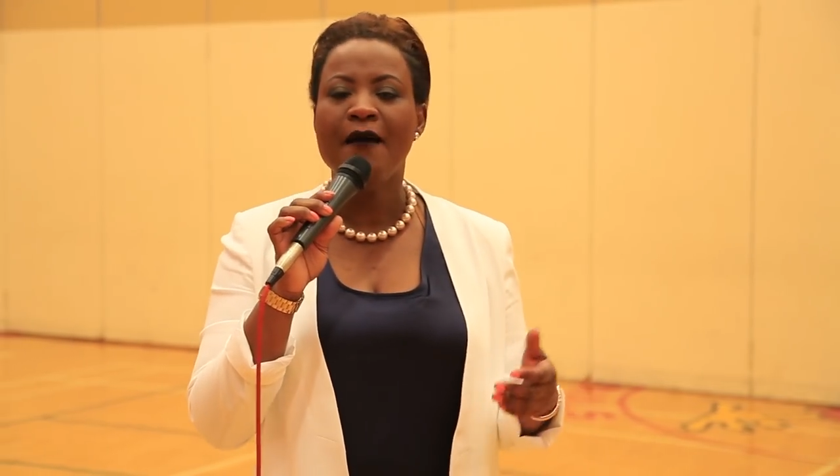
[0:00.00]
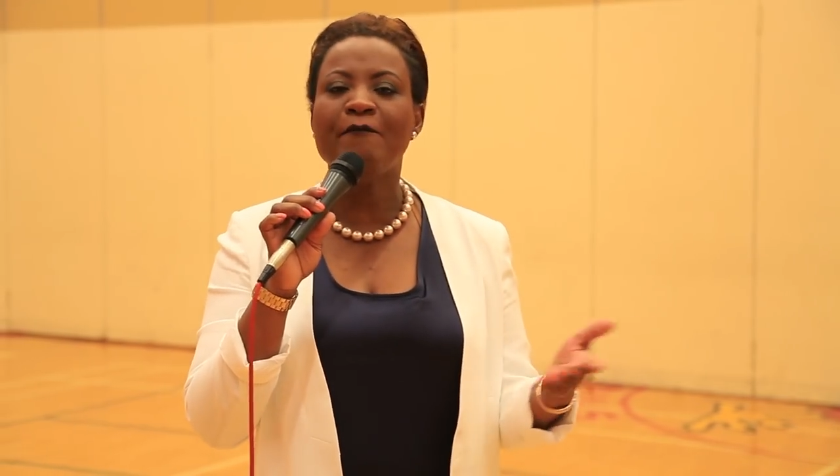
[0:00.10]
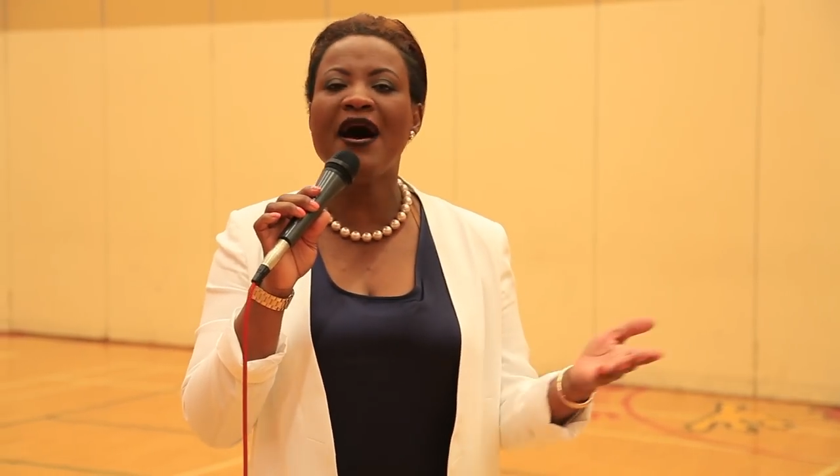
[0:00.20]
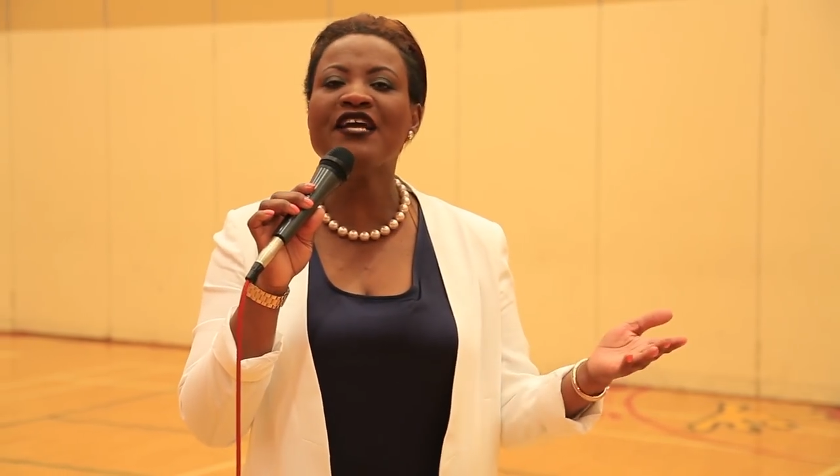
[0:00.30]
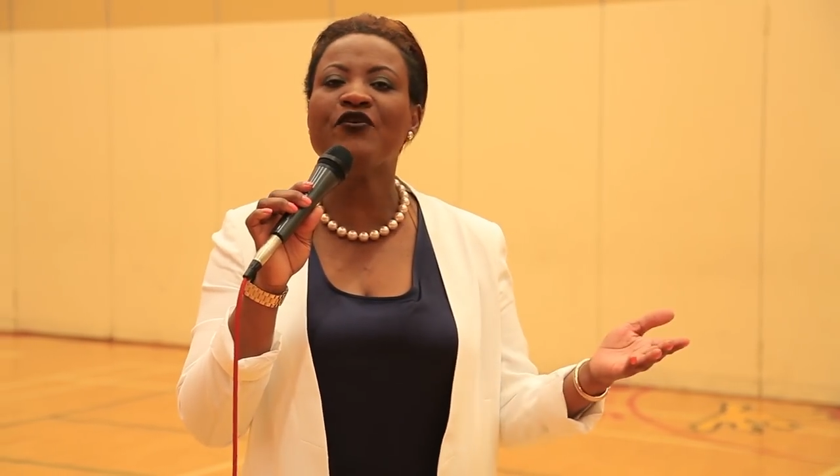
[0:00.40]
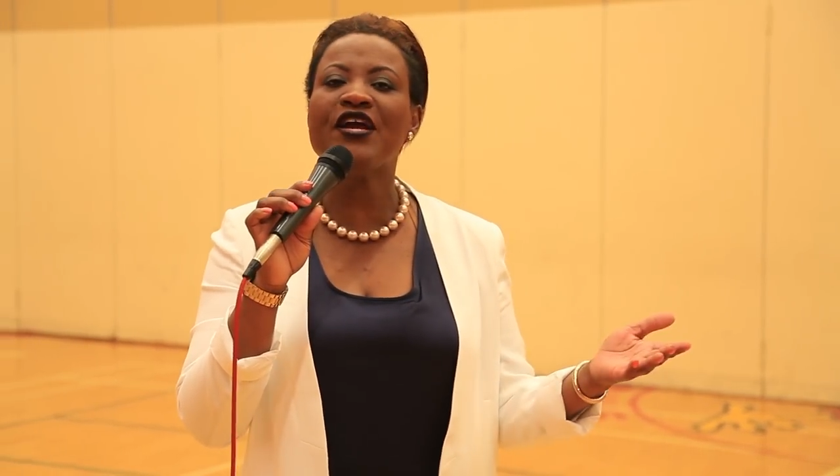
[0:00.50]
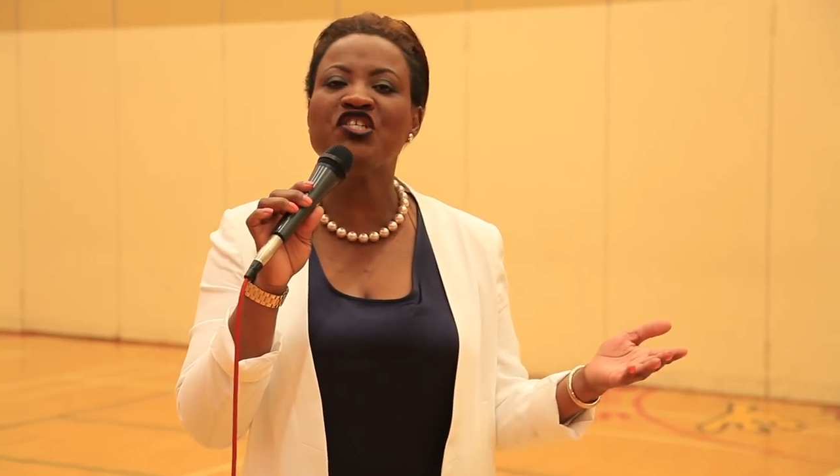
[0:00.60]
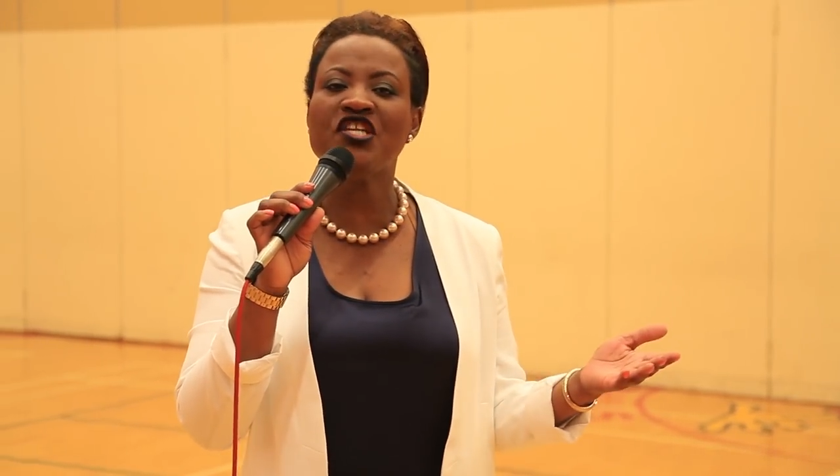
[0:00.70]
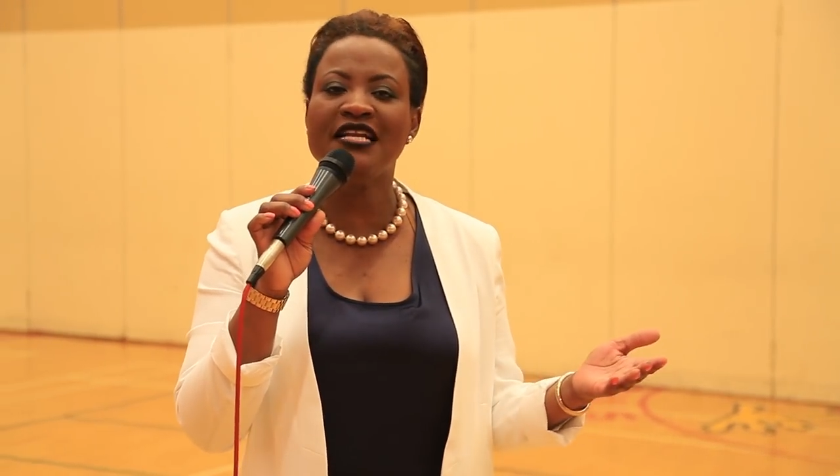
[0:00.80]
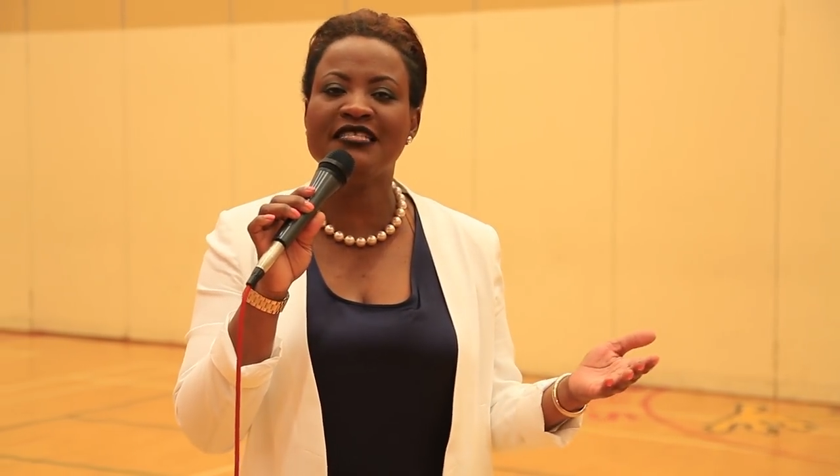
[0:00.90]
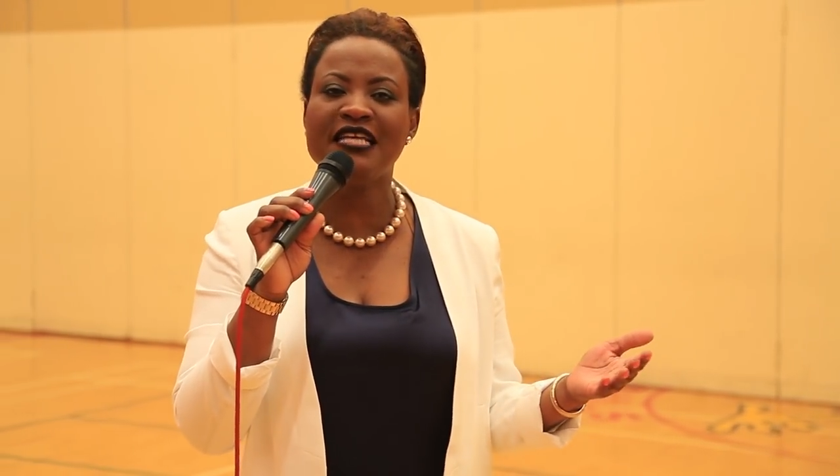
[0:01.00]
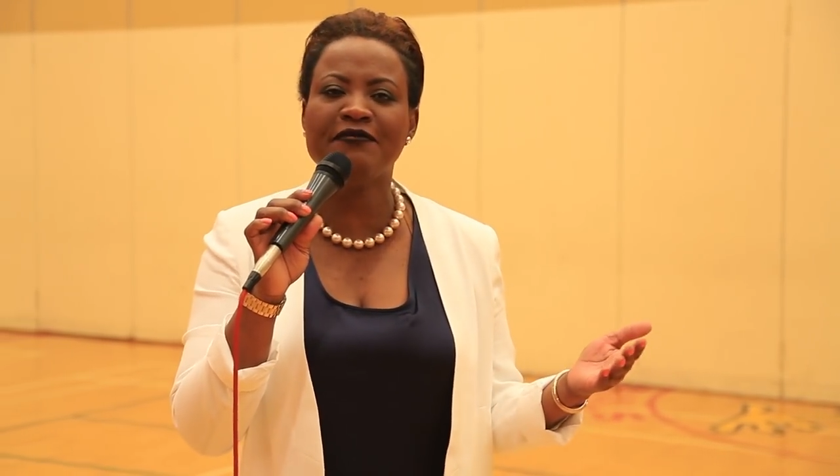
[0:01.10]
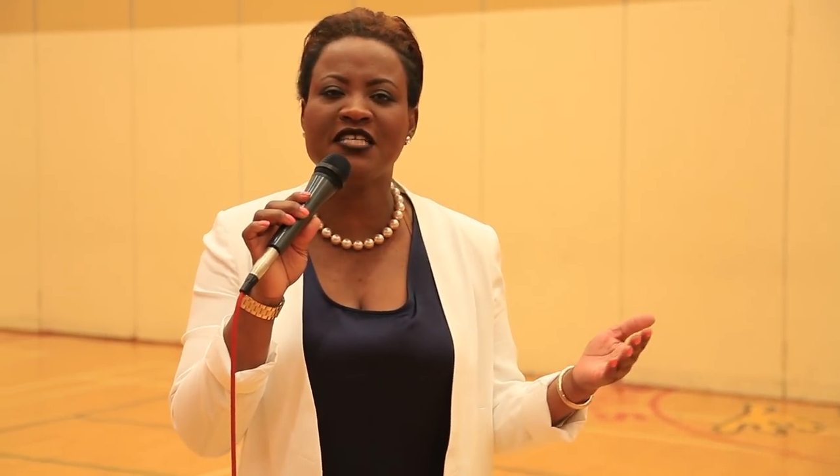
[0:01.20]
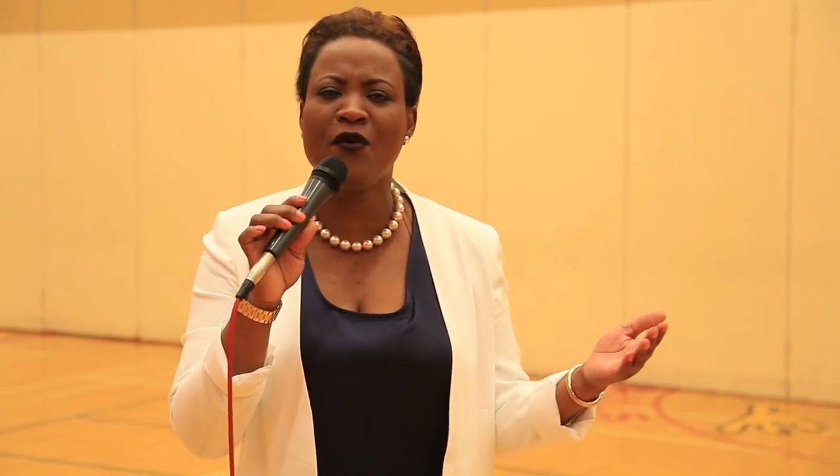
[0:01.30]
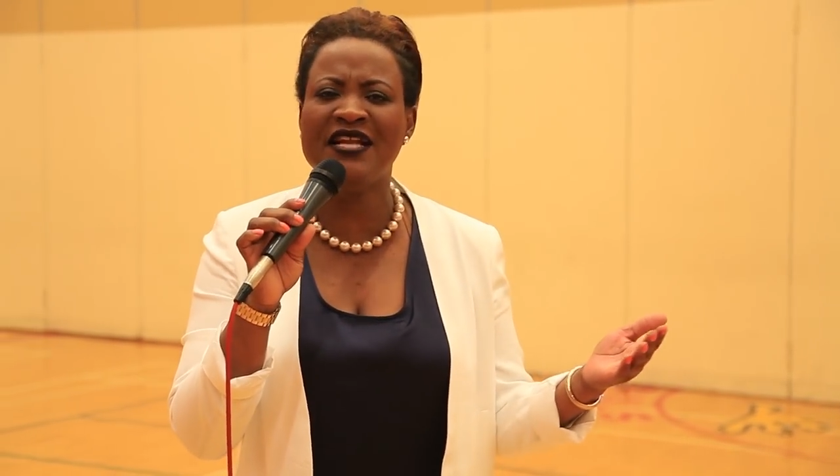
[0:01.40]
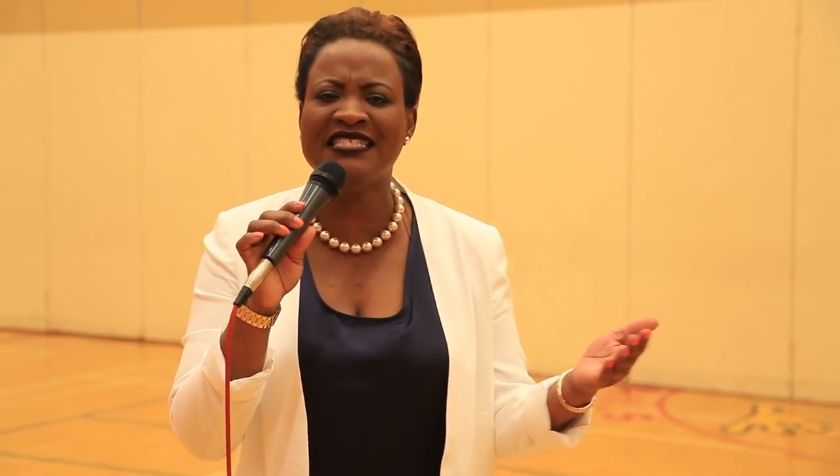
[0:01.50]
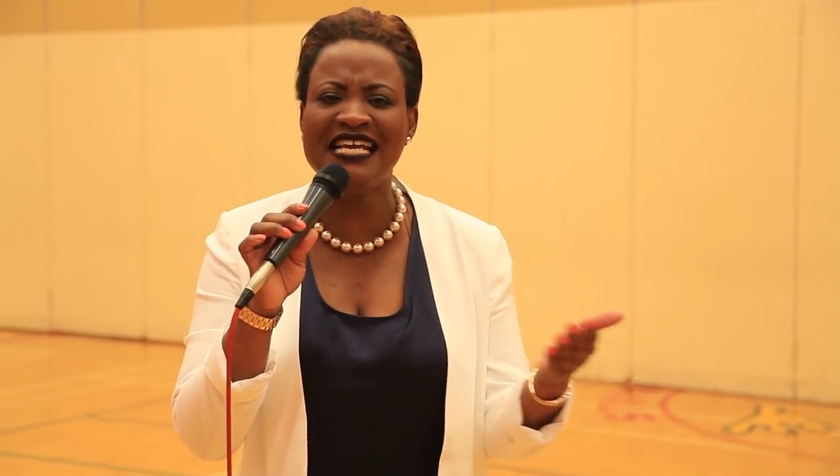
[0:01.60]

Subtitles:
migration and subsequent